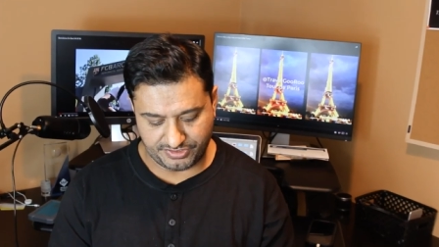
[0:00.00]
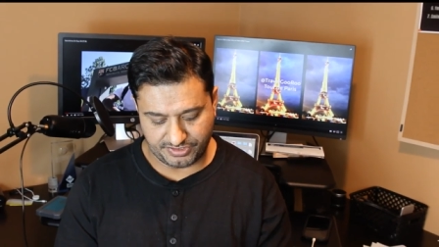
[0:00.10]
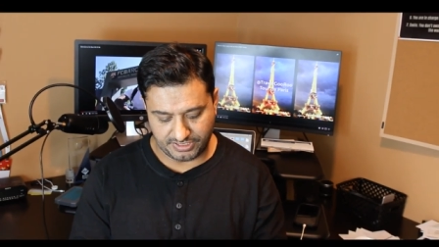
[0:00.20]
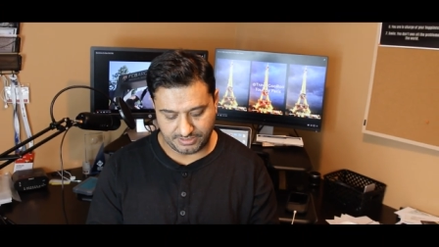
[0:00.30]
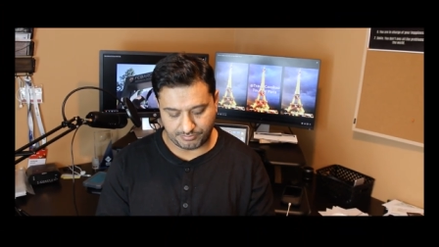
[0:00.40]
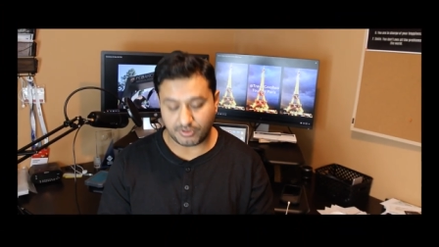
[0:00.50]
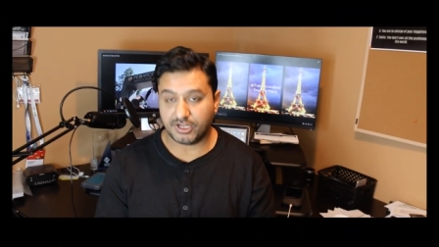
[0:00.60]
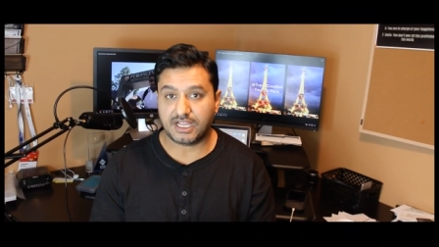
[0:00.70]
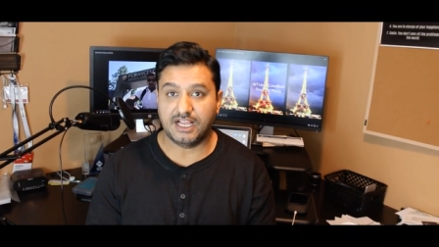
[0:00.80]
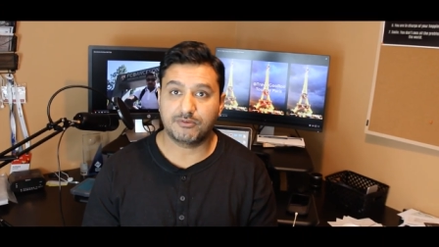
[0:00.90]
is the
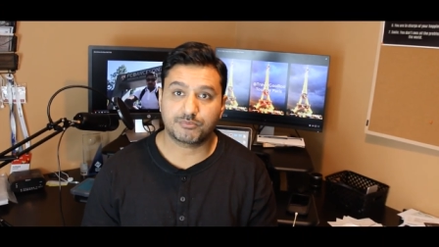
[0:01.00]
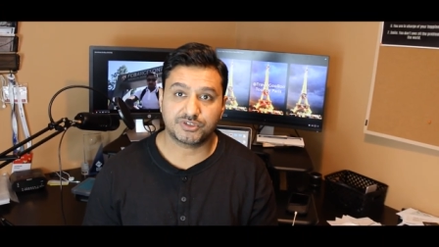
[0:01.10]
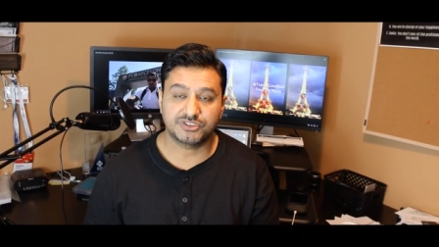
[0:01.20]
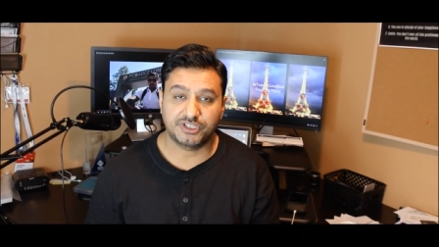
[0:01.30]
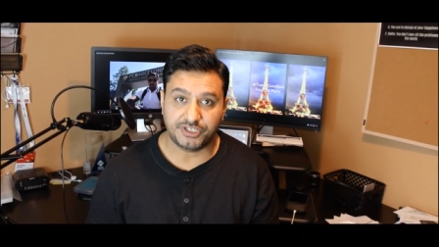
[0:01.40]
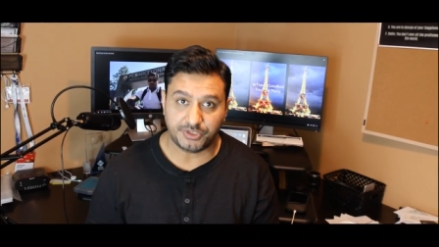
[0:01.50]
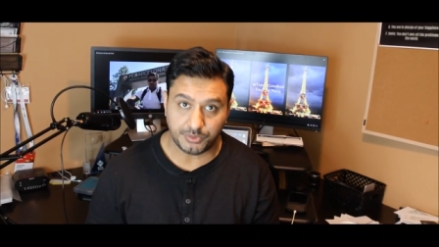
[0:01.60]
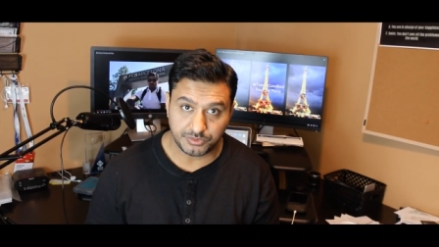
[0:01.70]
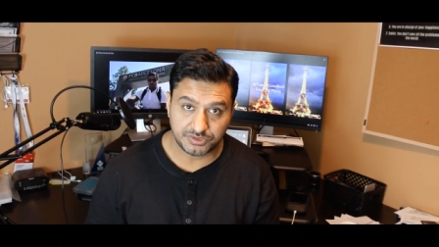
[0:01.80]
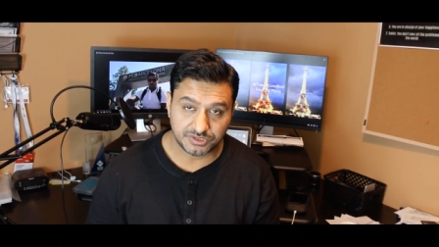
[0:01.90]
product I have personally
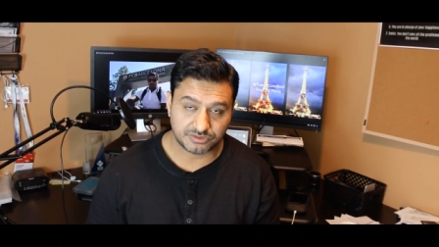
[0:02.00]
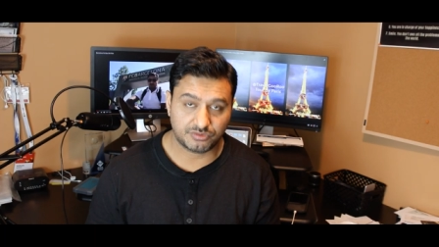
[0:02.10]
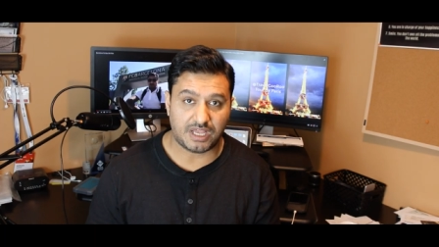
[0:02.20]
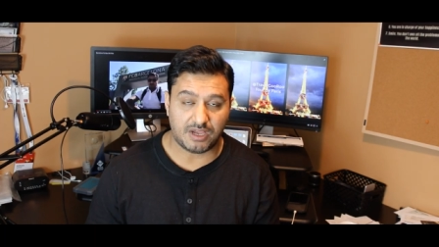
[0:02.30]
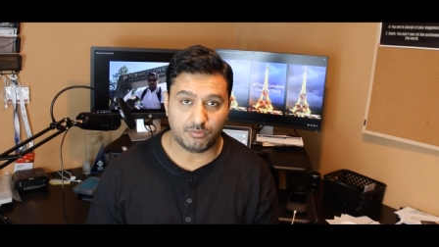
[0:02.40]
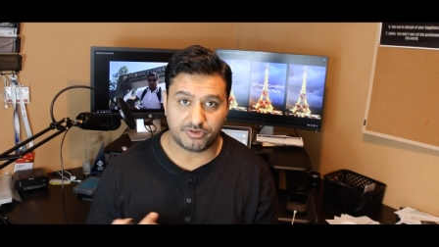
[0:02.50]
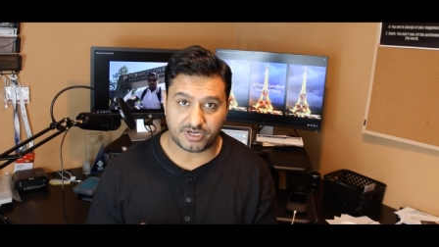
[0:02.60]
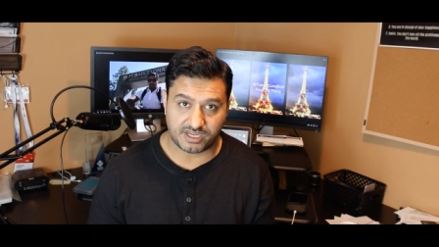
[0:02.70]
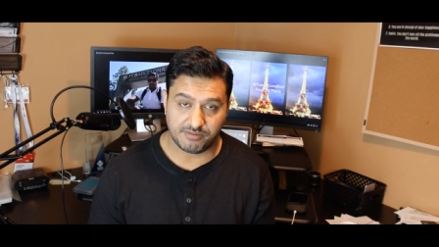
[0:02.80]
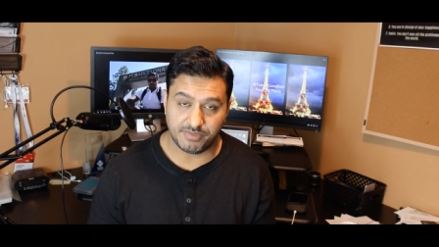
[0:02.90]
used, so I would
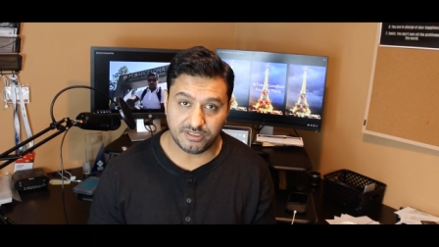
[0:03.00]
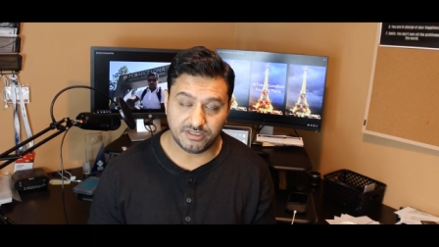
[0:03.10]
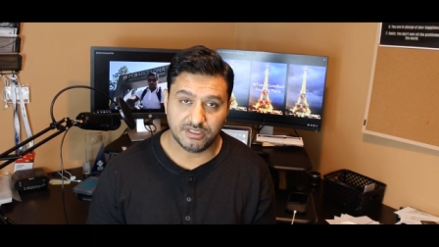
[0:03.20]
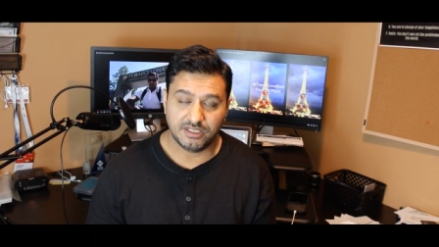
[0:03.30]
recommend.